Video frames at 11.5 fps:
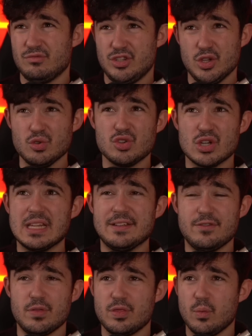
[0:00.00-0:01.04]
usually
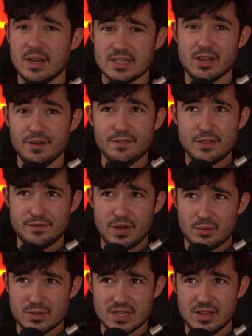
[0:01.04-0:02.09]
for the 1 turn, for the
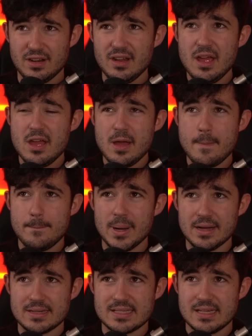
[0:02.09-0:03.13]
final turn,
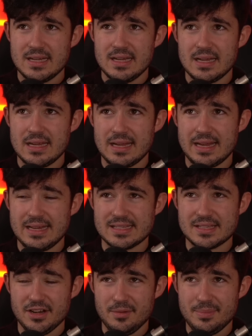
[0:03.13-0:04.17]
but he's
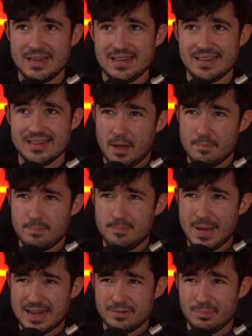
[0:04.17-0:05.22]
going to be a
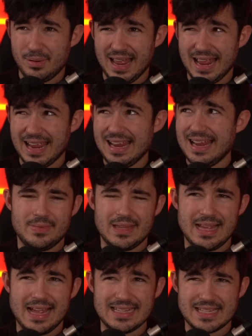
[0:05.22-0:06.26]
better play.
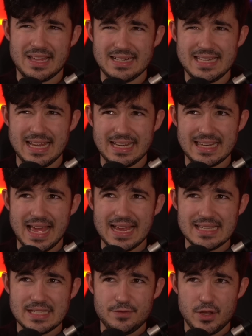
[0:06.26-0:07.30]
It's going to take
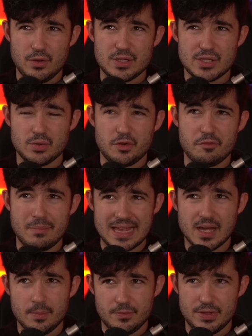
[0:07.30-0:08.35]
less for you to sort of
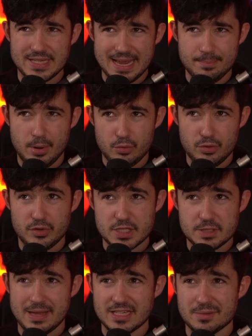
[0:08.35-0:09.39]
make up for the tempo that you
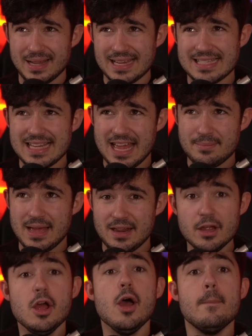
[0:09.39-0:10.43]
spent to play Sandman,
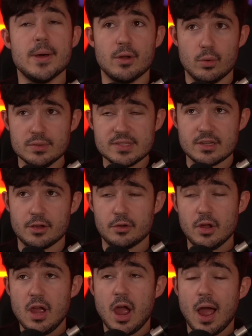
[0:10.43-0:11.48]
but also,
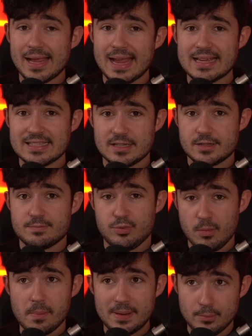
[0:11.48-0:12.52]
I guess,
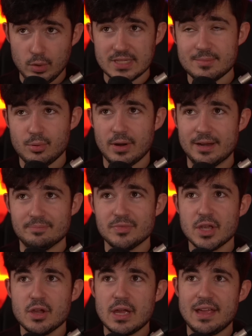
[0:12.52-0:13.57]
probably more to the
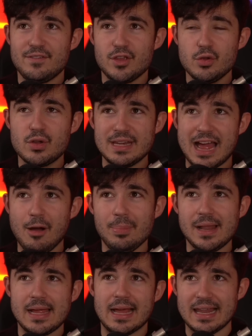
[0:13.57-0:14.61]
point, if you can now
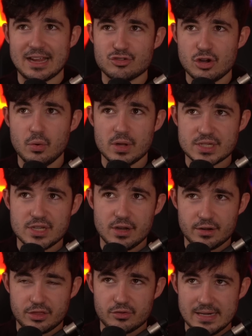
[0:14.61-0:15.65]
play Electro on turn
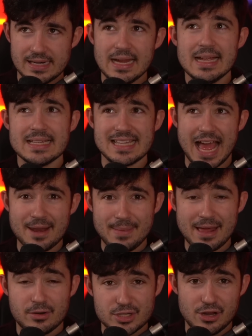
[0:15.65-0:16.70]
3,
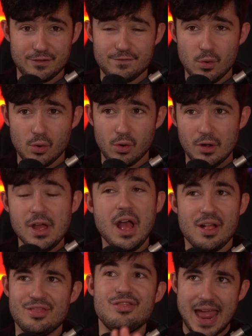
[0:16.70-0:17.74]
Sandman on turn 4,
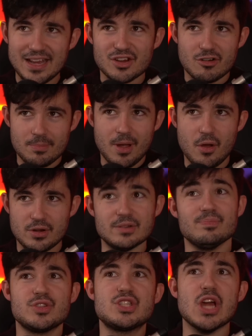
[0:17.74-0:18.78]
then your
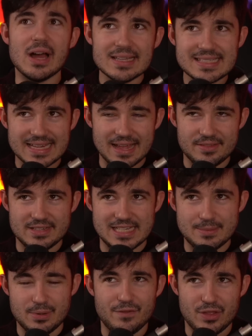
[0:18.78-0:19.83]
opponent does get the
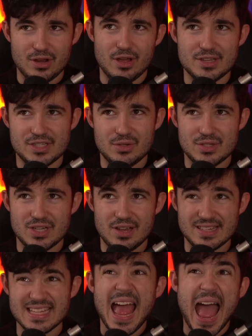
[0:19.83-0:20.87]
debuff for the last 2
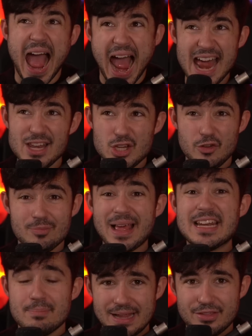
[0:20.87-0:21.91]
turns, and you've played
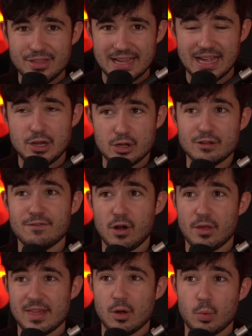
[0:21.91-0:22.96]
a big thing, and you can
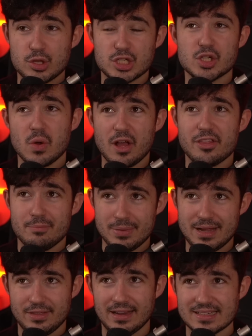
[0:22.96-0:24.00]
follow that up with 2 other
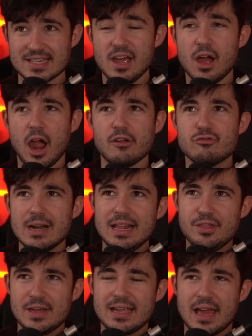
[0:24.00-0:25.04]
big things. I really
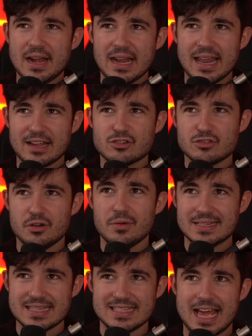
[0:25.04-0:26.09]
think an Electro
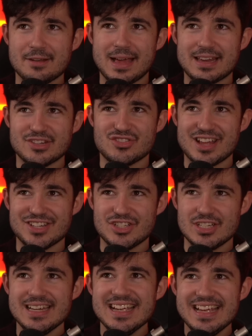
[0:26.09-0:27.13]
into Sandman
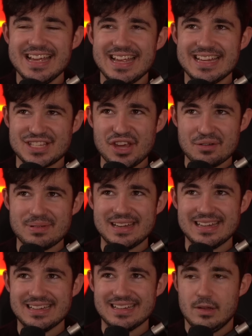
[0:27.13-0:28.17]
strategy is going to
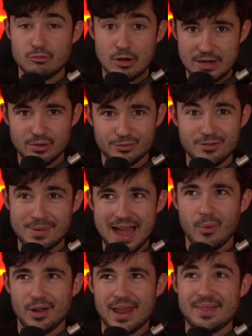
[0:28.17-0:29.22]
be real from
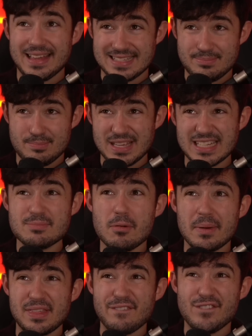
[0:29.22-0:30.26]
now on, and this is
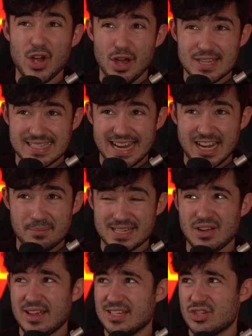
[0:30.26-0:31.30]
probably the first deck I'm
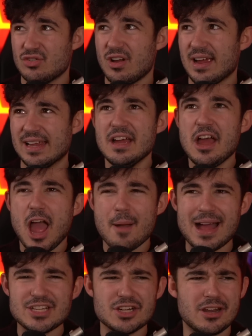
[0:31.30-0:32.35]
excited to try.
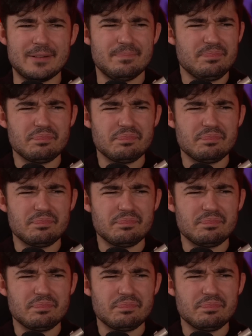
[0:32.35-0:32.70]
Imagine like